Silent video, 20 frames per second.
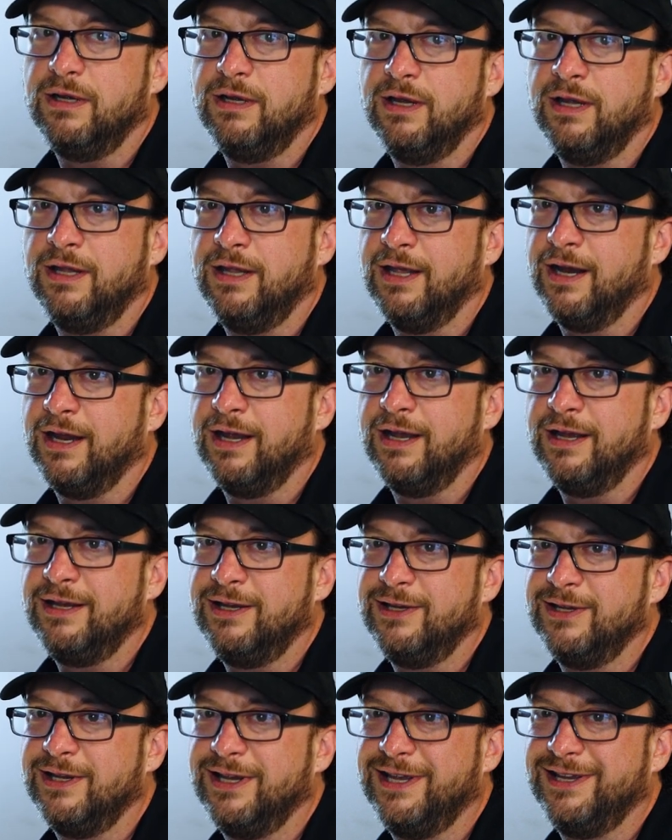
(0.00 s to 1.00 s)
And
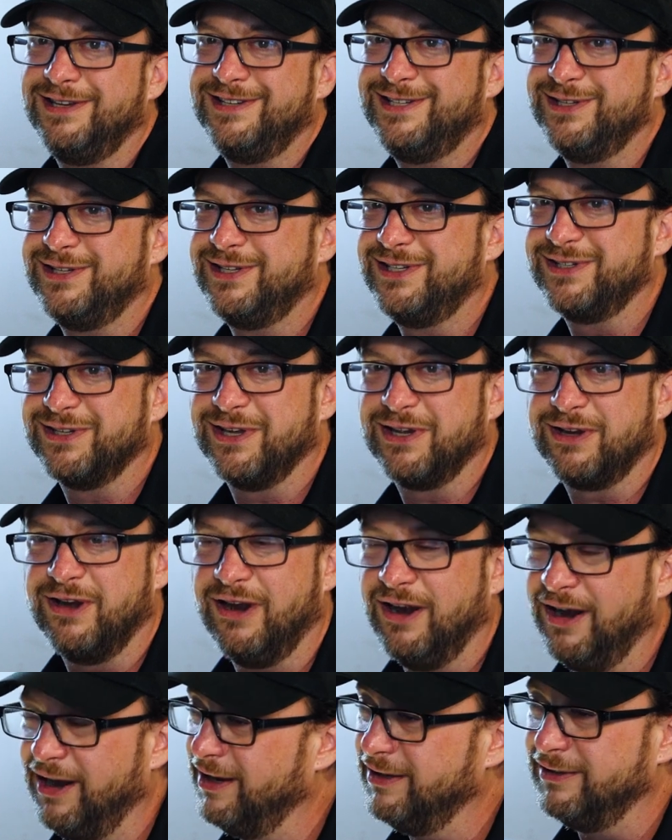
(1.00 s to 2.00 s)
then he's like,
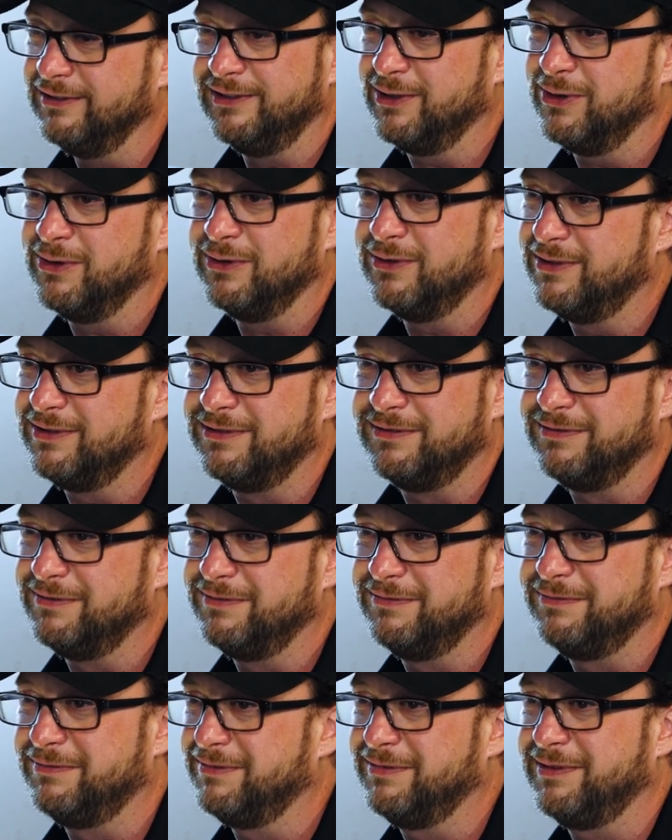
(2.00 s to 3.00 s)
all right, he goes,
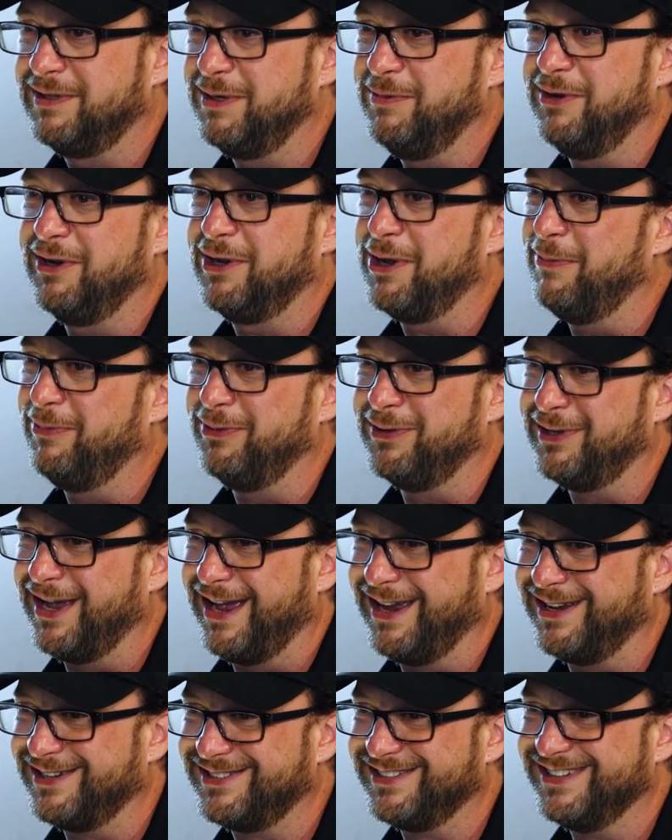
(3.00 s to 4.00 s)
give me a couple
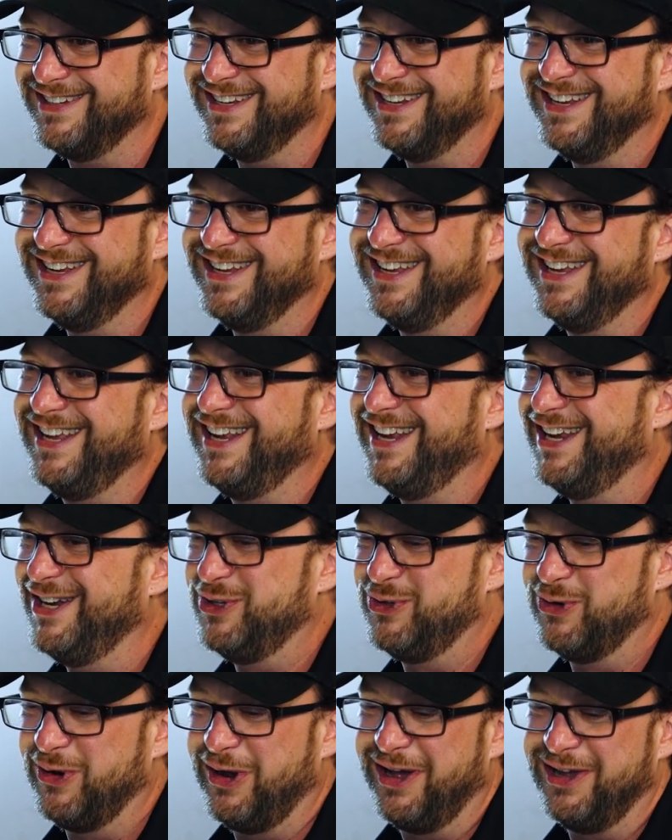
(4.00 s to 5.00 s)
days. And he
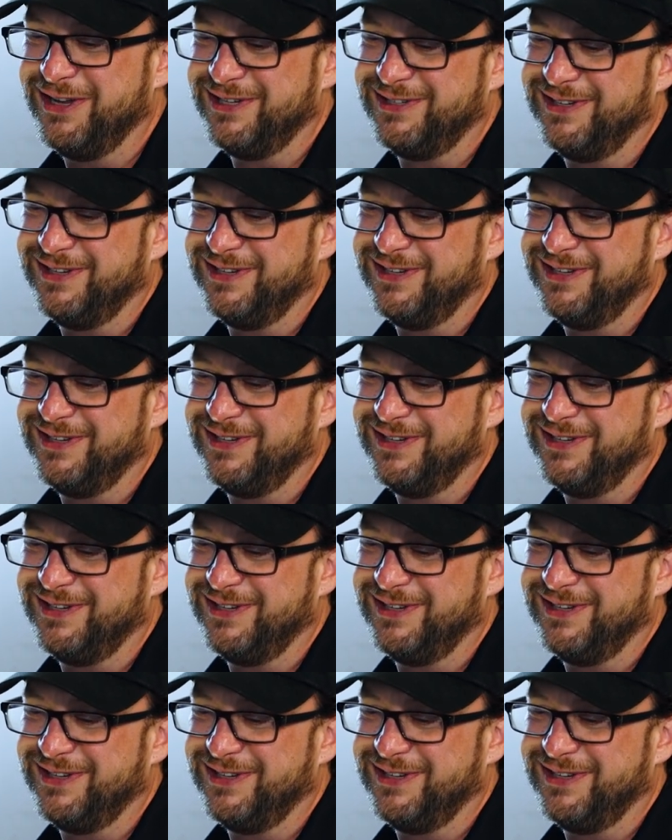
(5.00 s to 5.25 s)
draws.